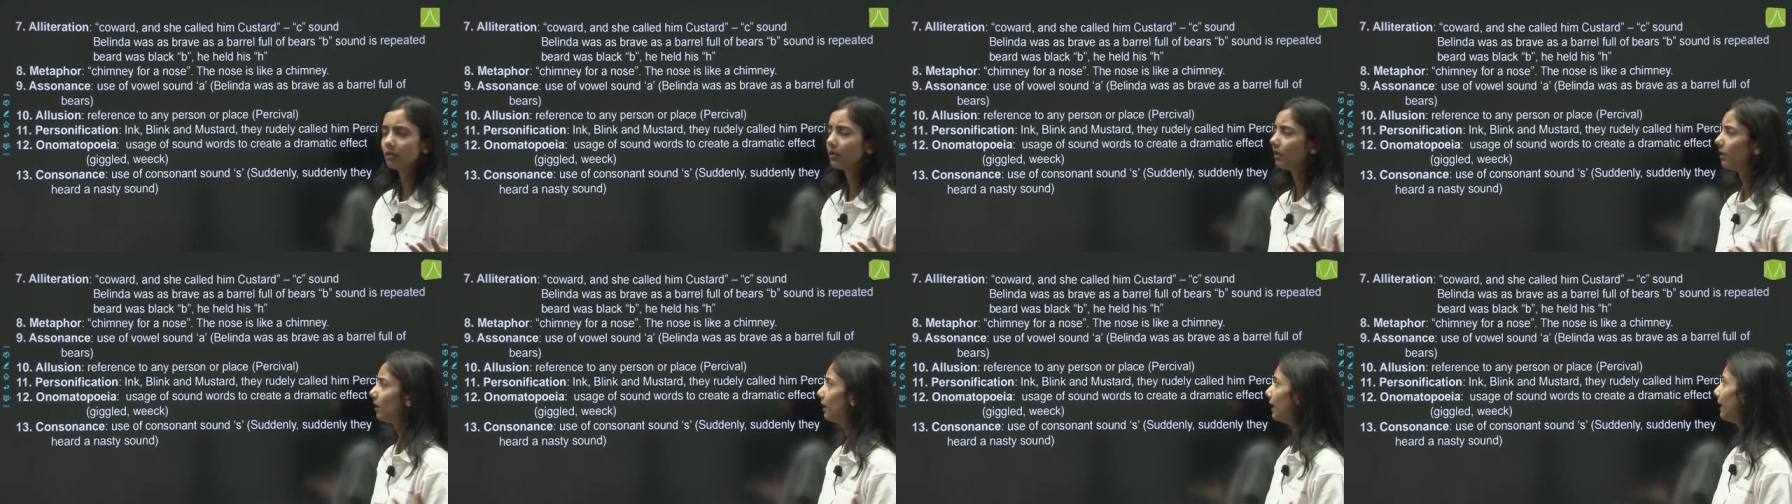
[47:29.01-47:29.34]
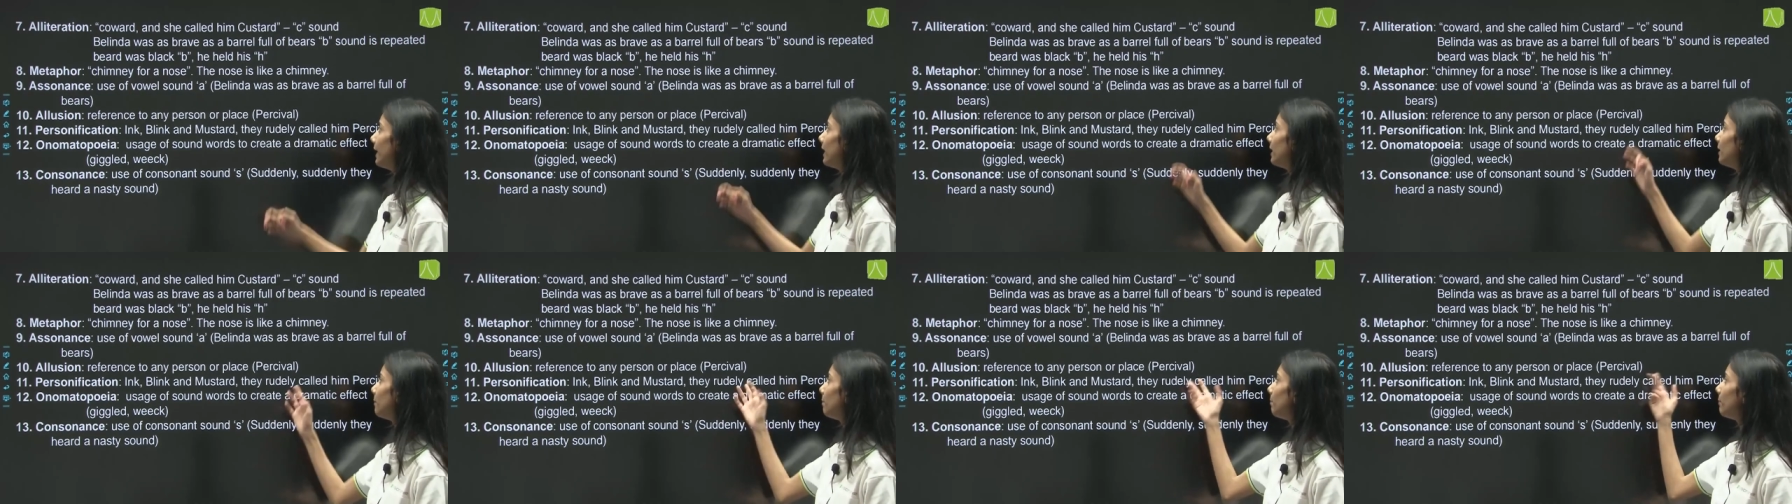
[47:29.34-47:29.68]
Uh,
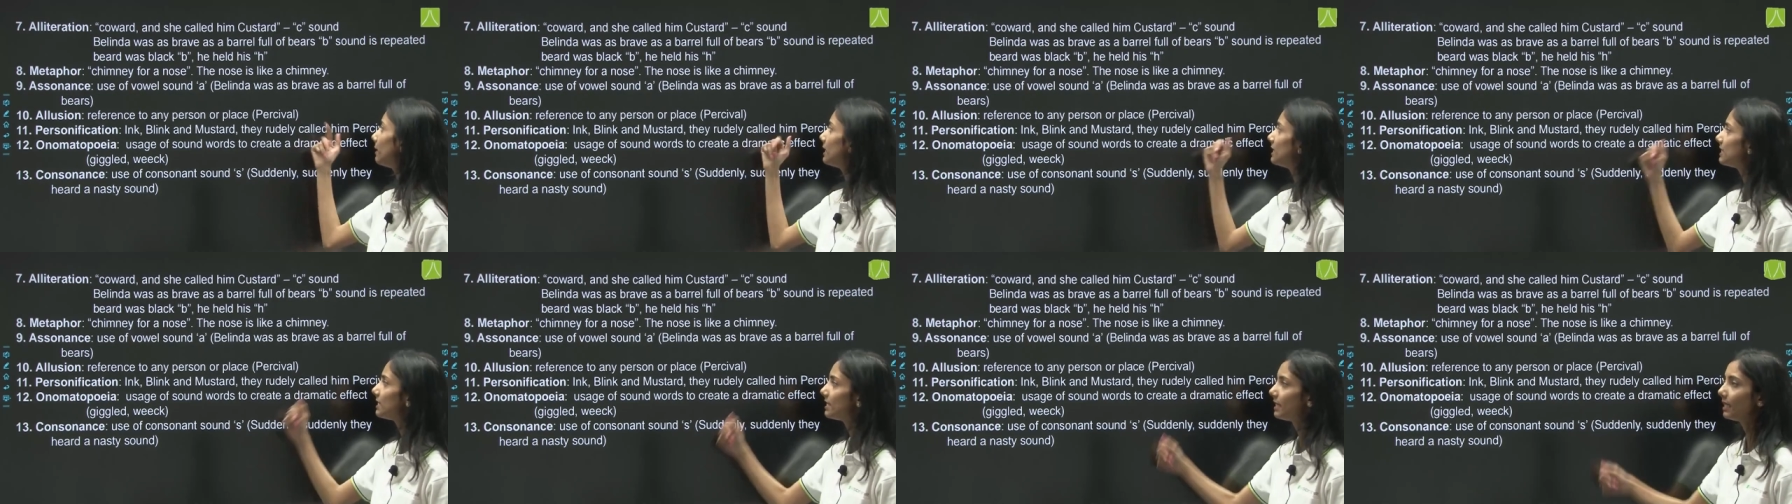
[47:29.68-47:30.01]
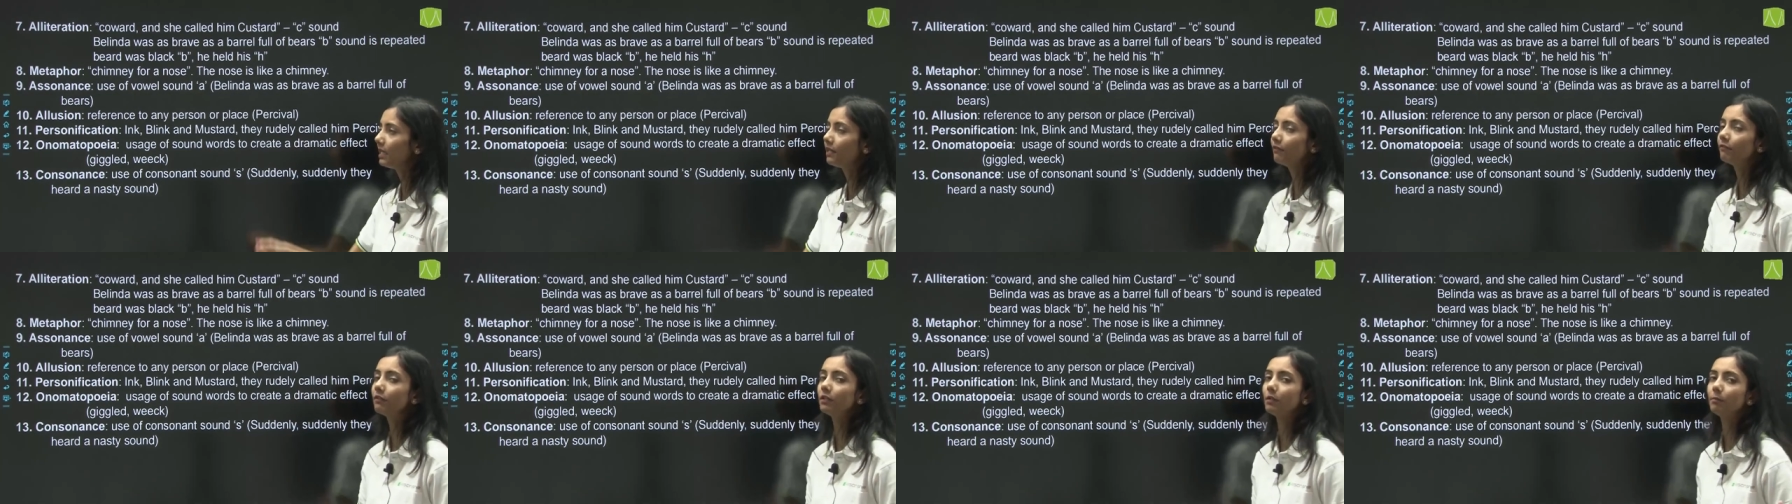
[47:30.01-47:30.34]
here,
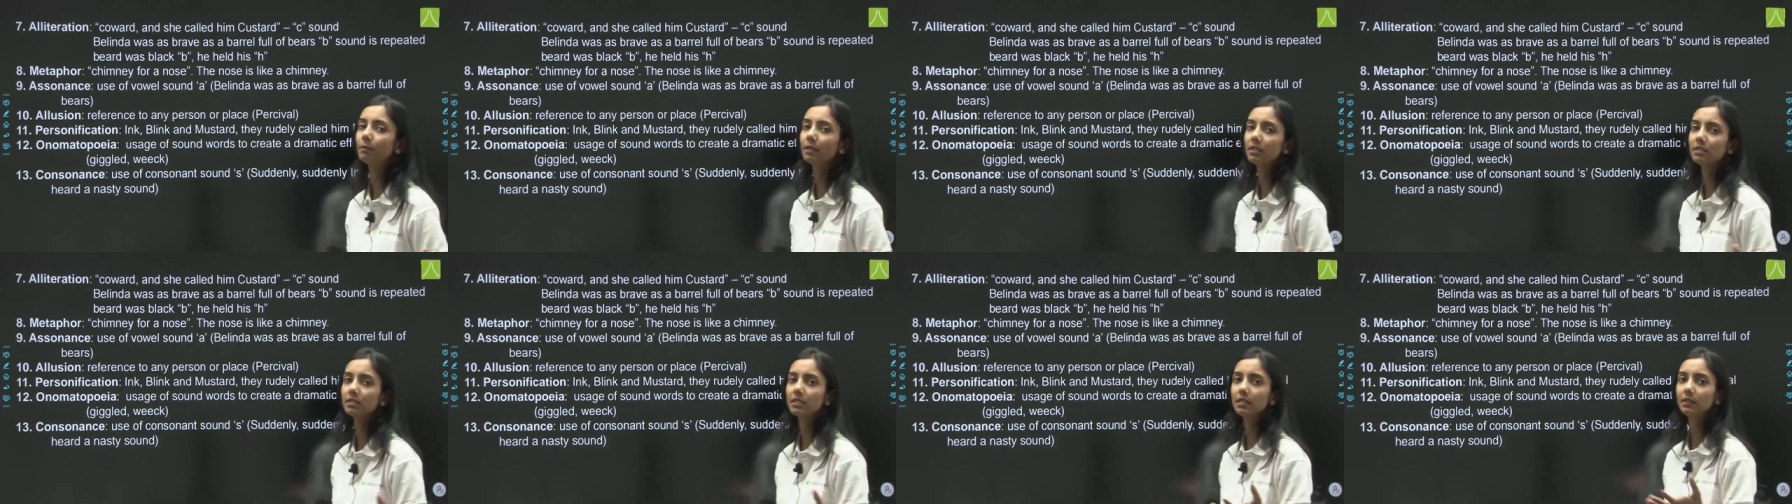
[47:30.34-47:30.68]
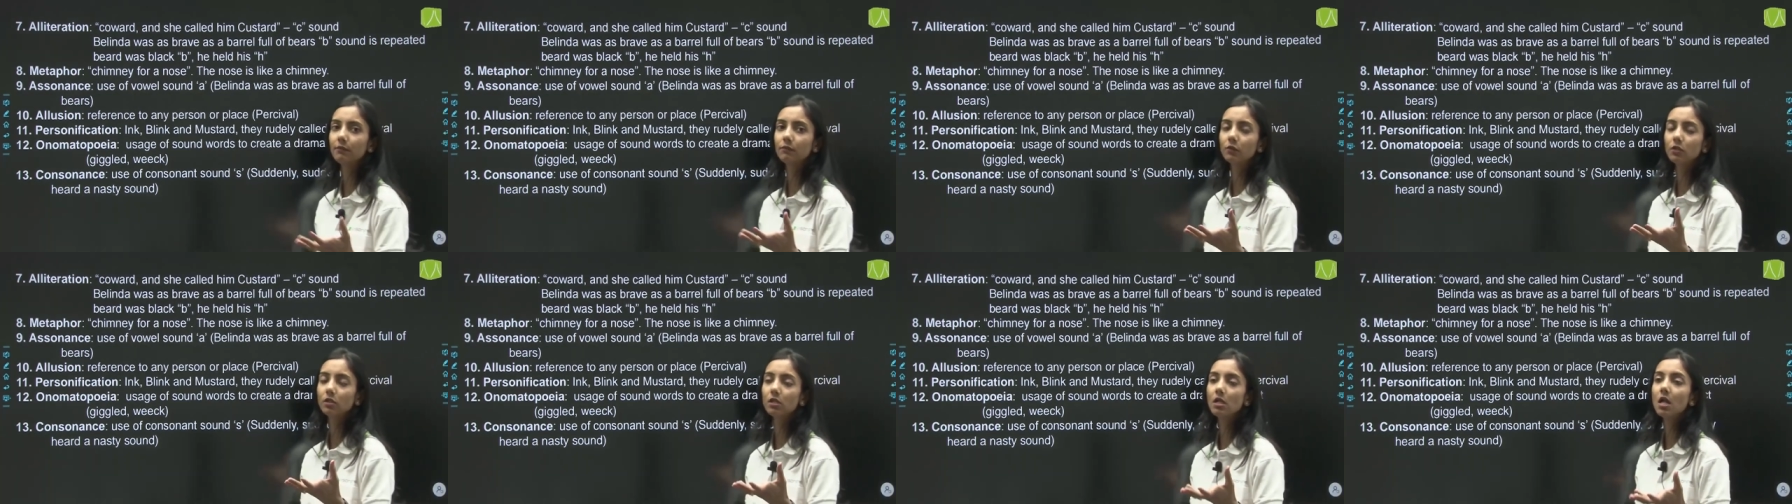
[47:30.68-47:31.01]
Perceval.
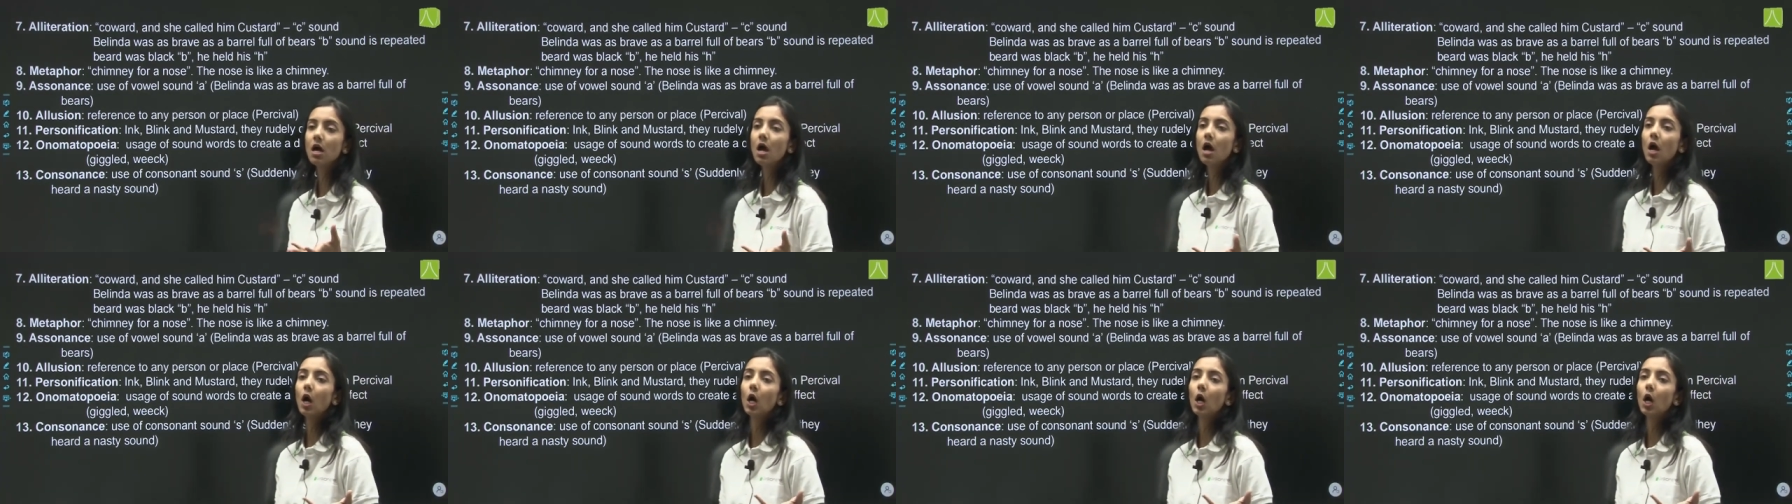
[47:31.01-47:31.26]
Perceval